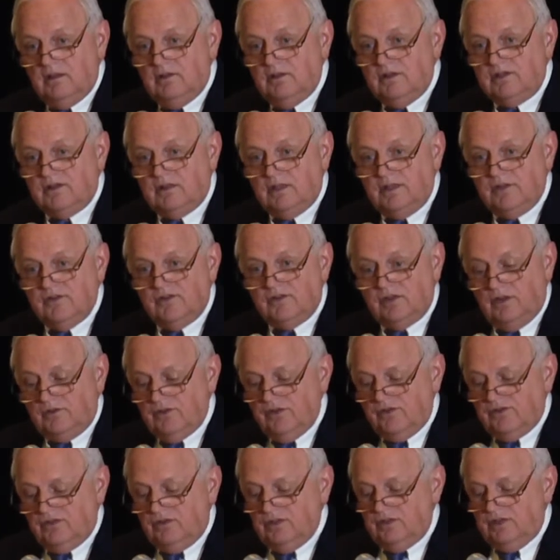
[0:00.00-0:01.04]
These leaders
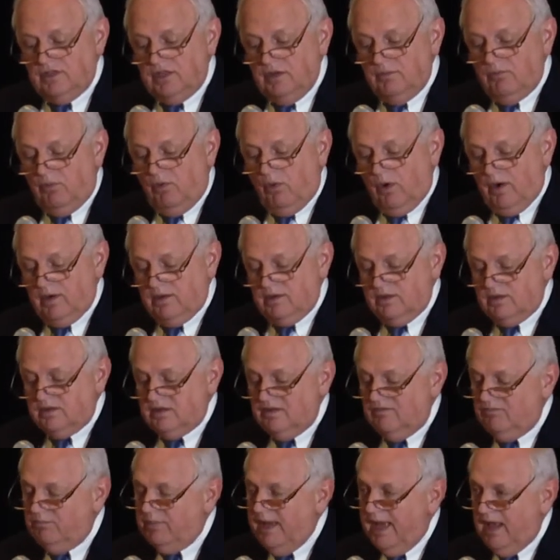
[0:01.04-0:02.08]
understood the
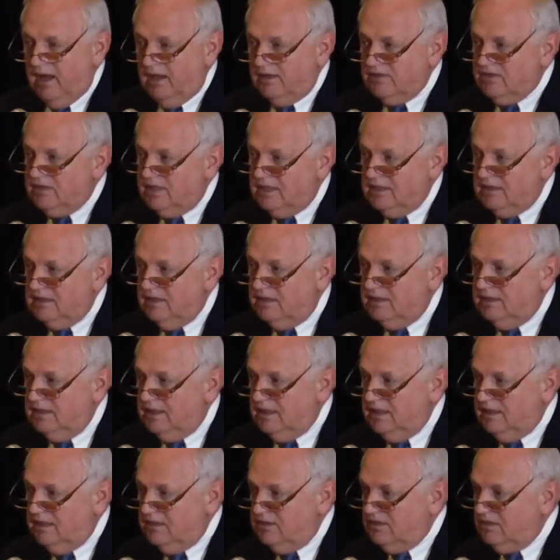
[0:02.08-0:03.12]
importance of balancing the
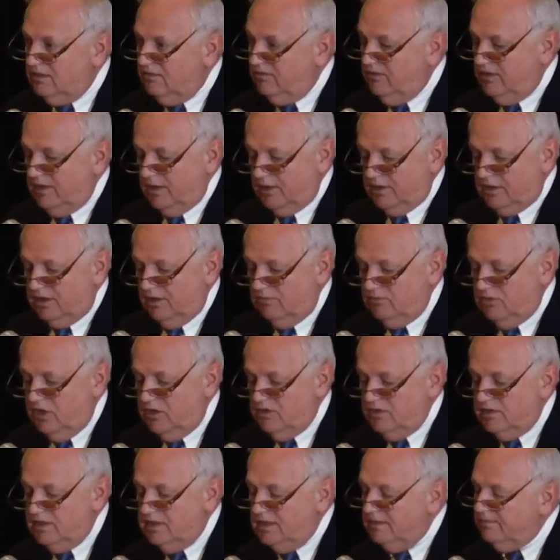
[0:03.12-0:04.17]
needs of their
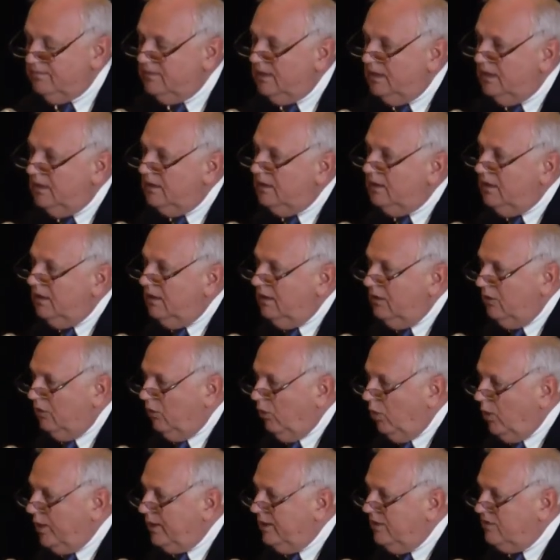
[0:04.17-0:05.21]
community,
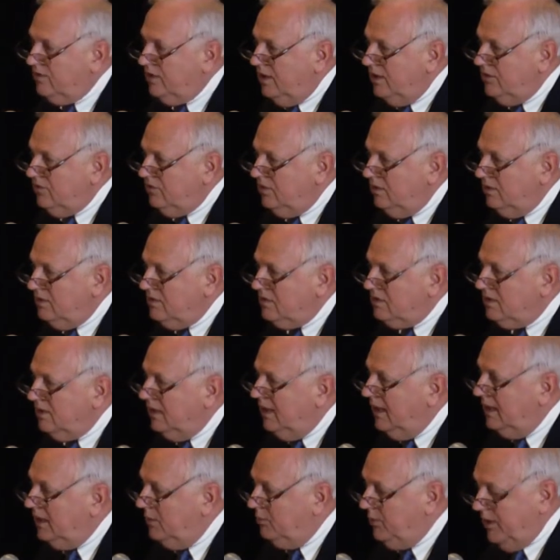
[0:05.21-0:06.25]
their organizations,
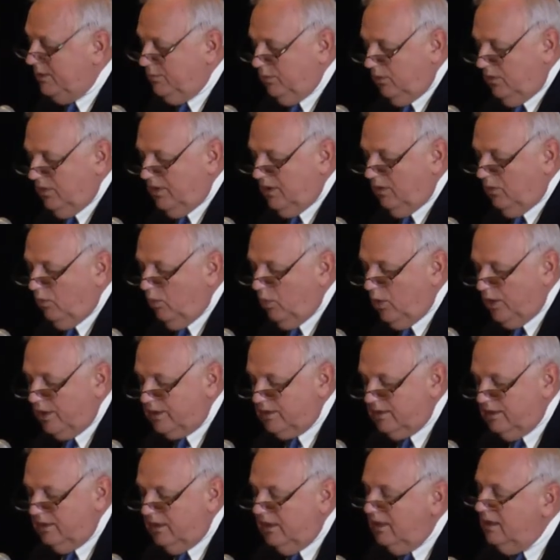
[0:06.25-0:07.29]
and the people that
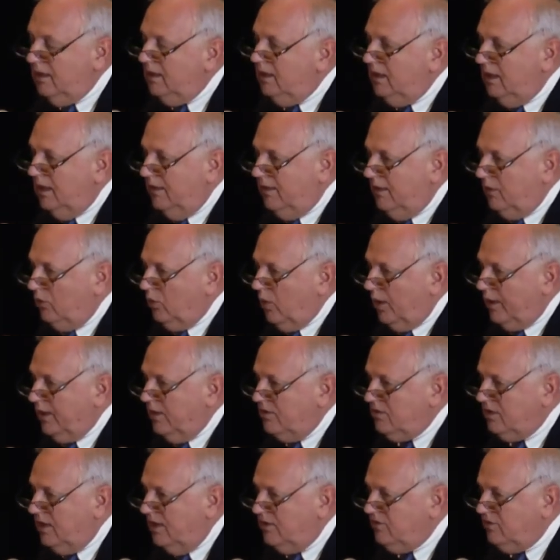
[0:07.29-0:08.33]
worked in their
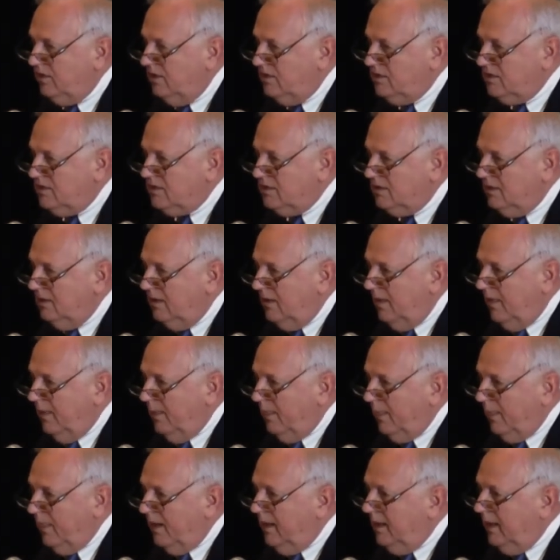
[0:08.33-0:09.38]
organizations
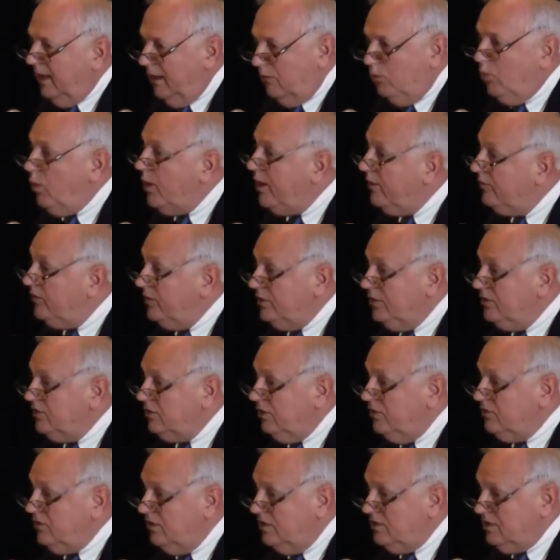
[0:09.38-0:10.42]
in whatever
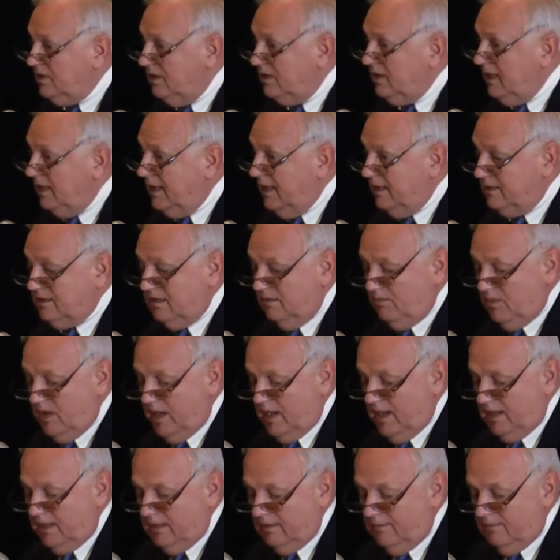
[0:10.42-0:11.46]
decisions that they had to
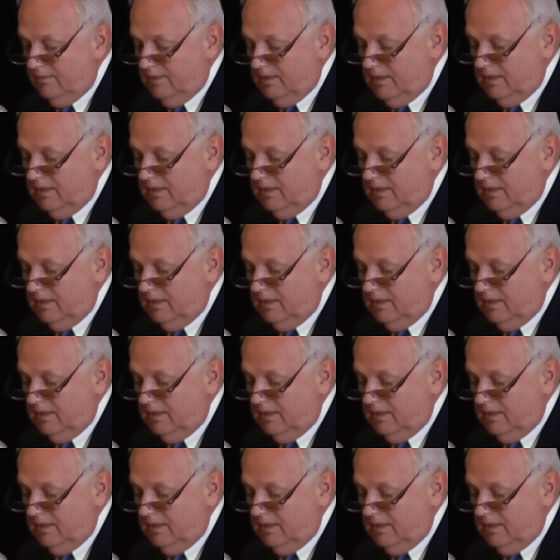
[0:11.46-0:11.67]
make.